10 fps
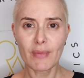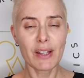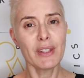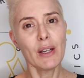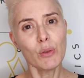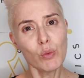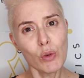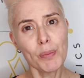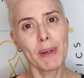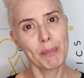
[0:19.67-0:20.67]
they
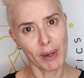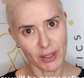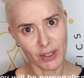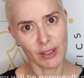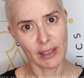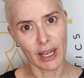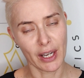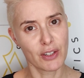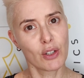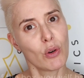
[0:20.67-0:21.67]
will be personalized.
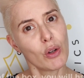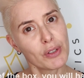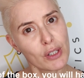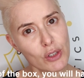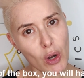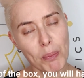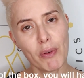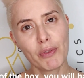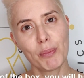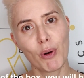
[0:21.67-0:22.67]
So on the top
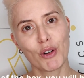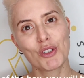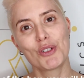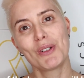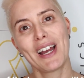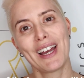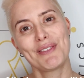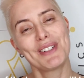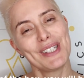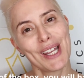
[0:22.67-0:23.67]
of the box, you'll have
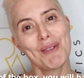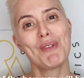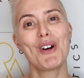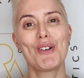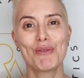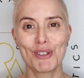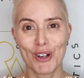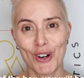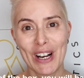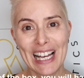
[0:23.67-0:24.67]
the name of
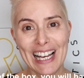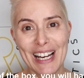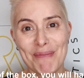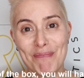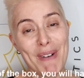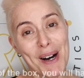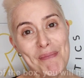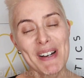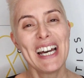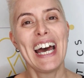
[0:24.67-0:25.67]
your
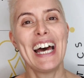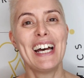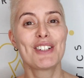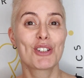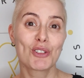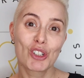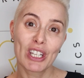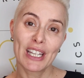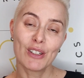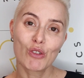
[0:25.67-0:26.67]
mom uh, so she
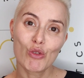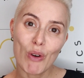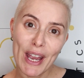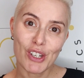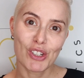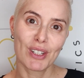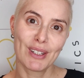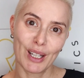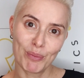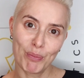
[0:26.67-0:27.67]
can treasure
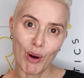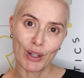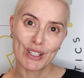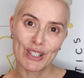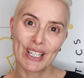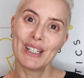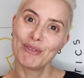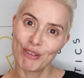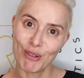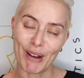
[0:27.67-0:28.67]
that box
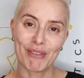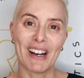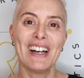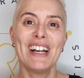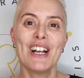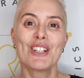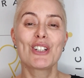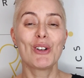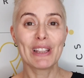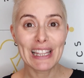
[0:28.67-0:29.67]
forever.
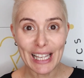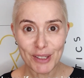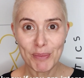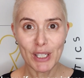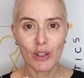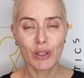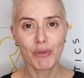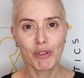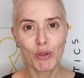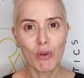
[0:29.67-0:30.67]
So let me know
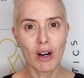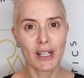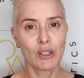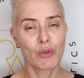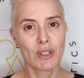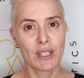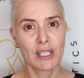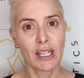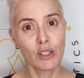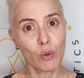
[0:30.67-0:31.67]
if you are interested
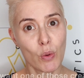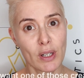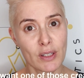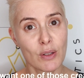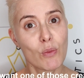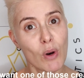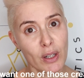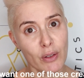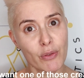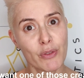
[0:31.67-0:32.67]
and you want one
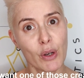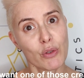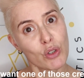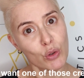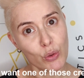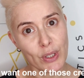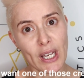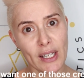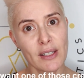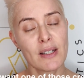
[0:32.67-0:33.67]
of those
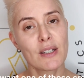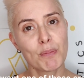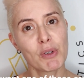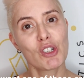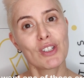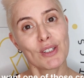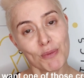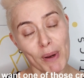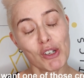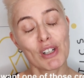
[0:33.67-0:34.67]
created spe
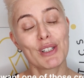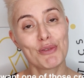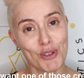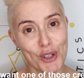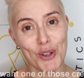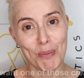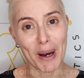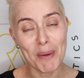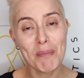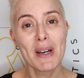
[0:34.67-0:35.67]
specially for your
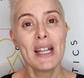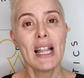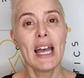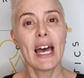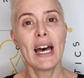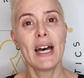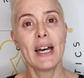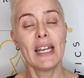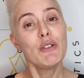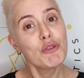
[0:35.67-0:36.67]
mom. Uh,
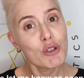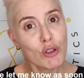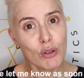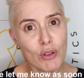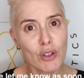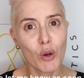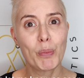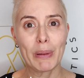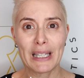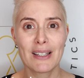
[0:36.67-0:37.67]
if you do so,
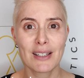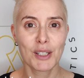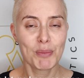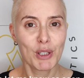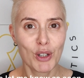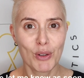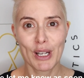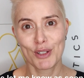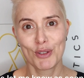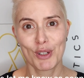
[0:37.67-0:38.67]
please let me know
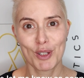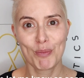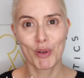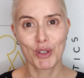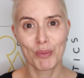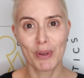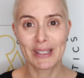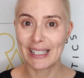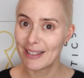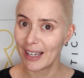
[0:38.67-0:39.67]
as soon as possible.
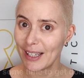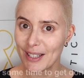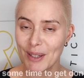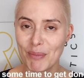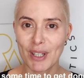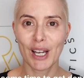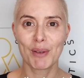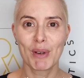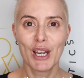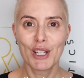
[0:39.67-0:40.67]
They take some
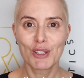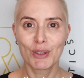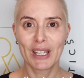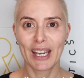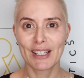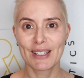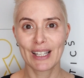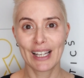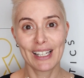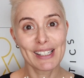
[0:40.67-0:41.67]
time to get
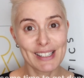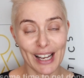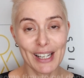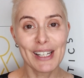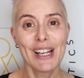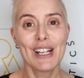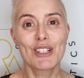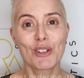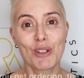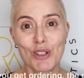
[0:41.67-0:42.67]
uh, done.
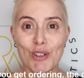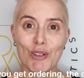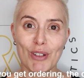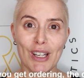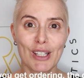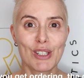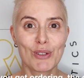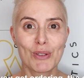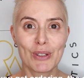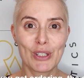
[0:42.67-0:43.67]
So the sooner
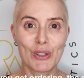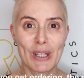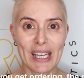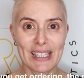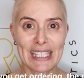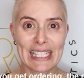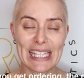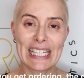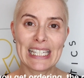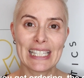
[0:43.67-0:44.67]
you, you get
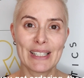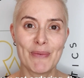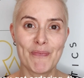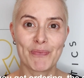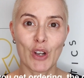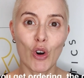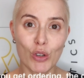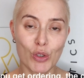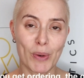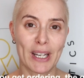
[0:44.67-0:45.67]
um,
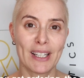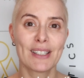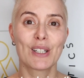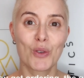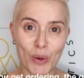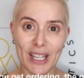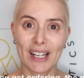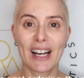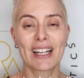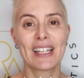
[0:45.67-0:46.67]
ordering, the quicker
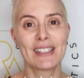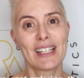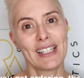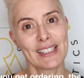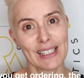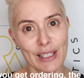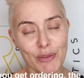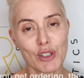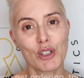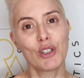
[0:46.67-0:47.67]
I can then deliver
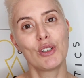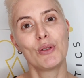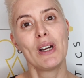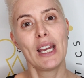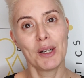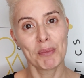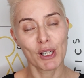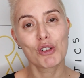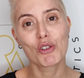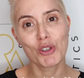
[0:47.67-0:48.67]
to you and make
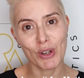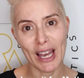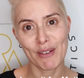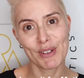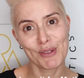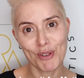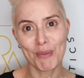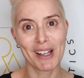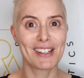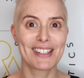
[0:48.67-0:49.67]
sure you have it for
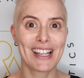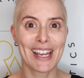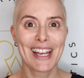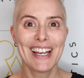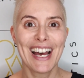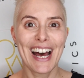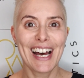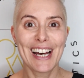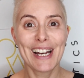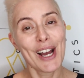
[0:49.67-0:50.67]
Mother's Day.
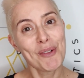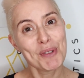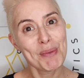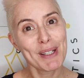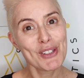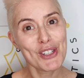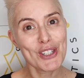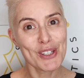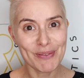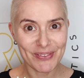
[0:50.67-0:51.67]
Uh, I hope to speak to you
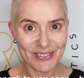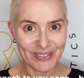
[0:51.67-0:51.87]
soon.